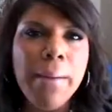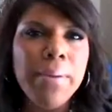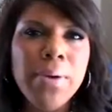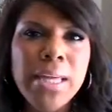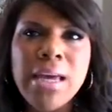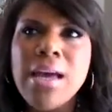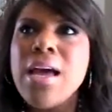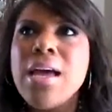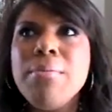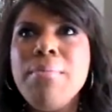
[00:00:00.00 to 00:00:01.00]
happy with.
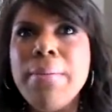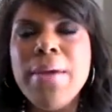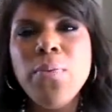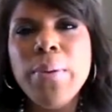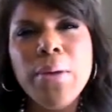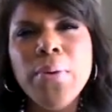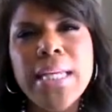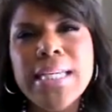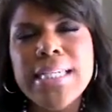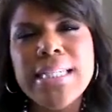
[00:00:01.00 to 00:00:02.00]
Maybe be
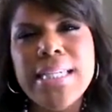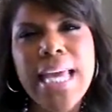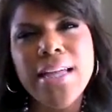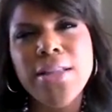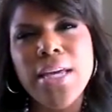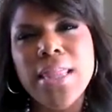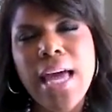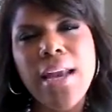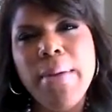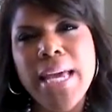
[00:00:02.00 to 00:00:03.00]
willing to take a look at
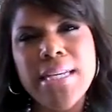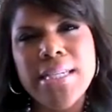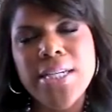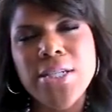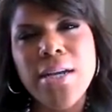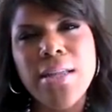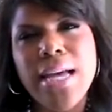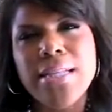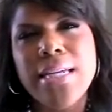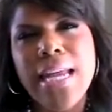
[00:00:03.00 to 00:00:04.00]
that and make a decision on
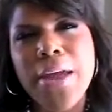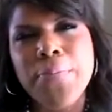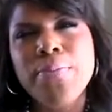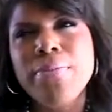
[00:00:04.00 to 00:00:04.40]
that today.